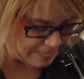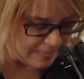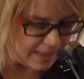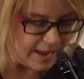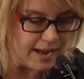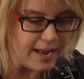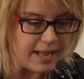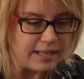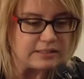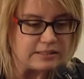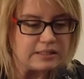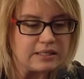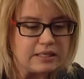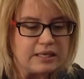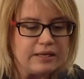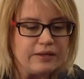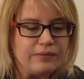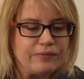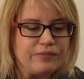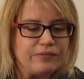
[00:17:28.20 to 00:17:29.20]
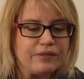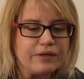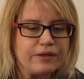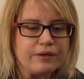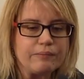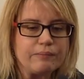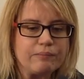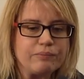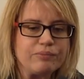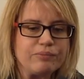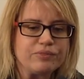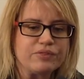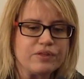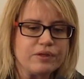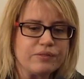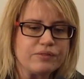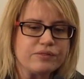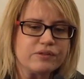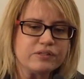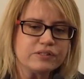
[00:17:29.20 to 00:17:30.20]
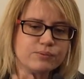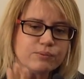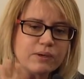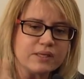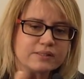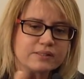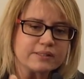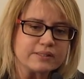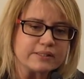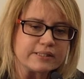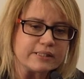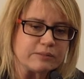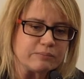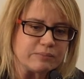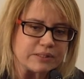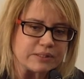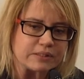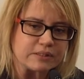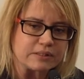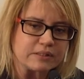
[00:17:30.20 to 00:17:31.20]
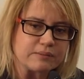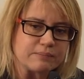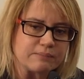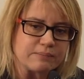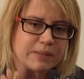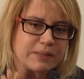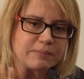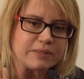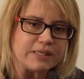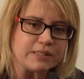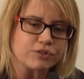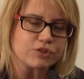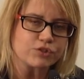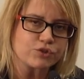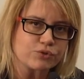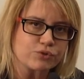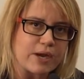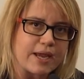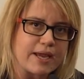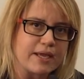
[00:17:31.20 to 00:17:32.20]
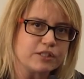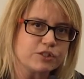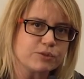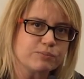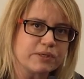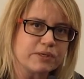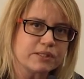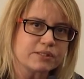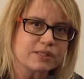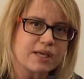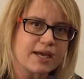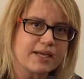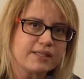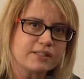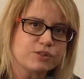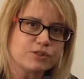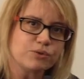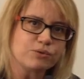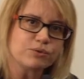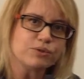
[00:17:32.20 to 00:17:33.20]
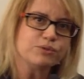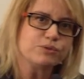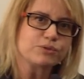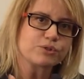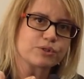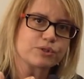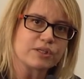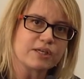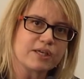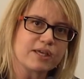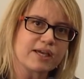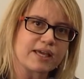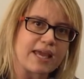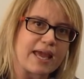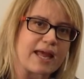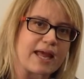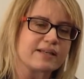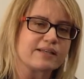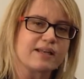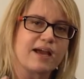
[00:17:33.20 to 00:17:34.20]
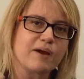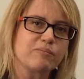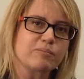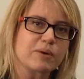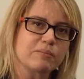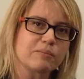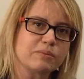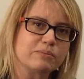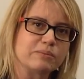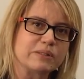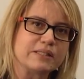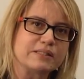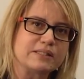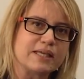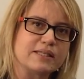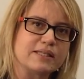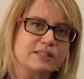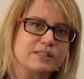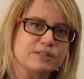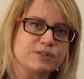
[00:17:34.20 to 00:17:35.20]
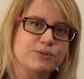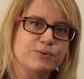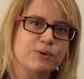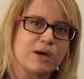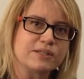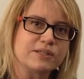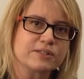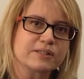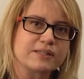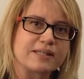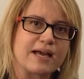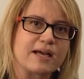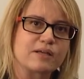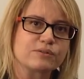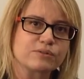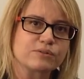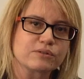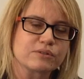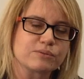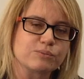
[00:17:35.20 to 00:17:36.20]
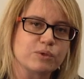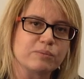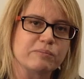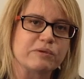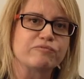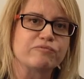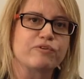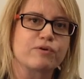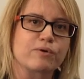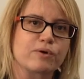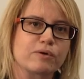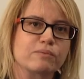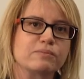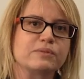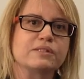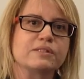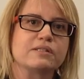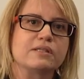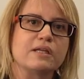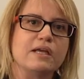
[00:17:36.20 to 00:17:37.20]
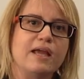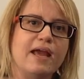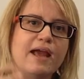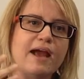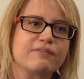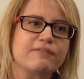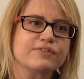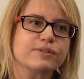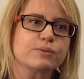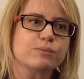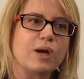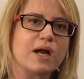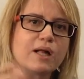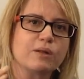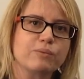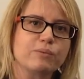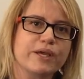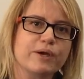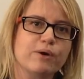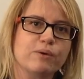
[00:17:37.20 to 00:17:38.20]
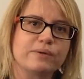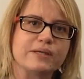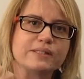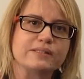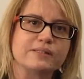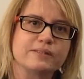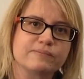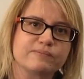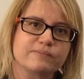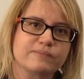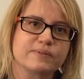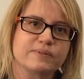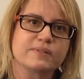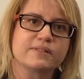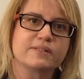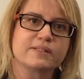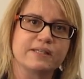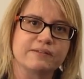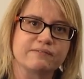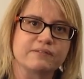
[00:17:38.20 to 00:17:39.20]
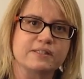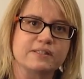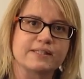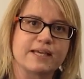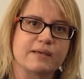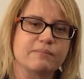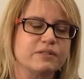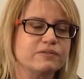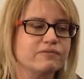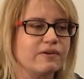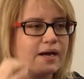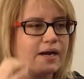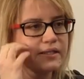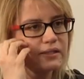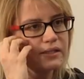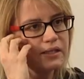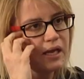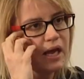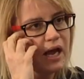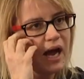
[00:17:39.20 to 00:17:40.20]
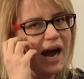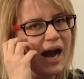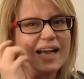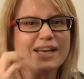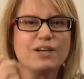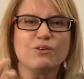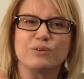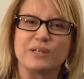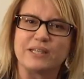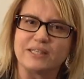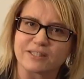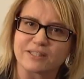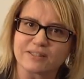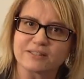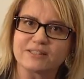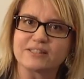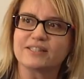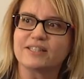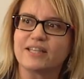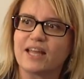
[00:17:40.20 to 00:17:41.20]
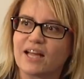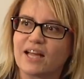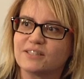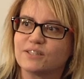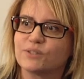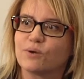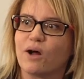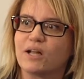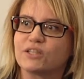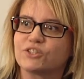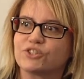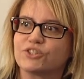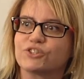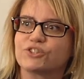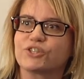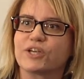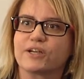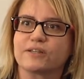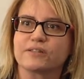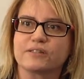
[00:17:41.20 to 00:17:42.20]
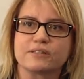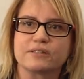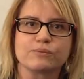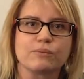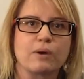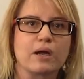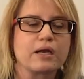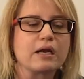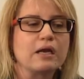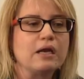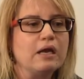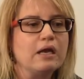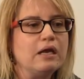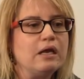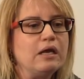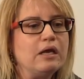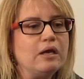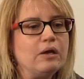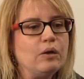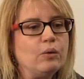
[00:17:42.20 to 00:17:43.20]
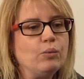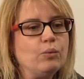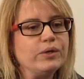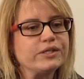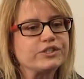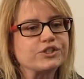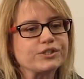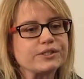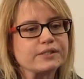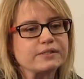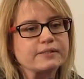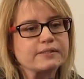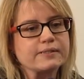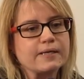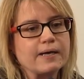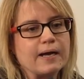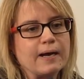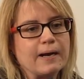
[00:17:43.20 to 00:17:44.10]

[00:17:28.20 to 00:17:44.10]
And this one's a little bit maybe strange because I don't usually, again, I probably attended 200,000 women forums, and after a while we always give the same advice. I don't hear this a lot, so I'll just share this one, which is,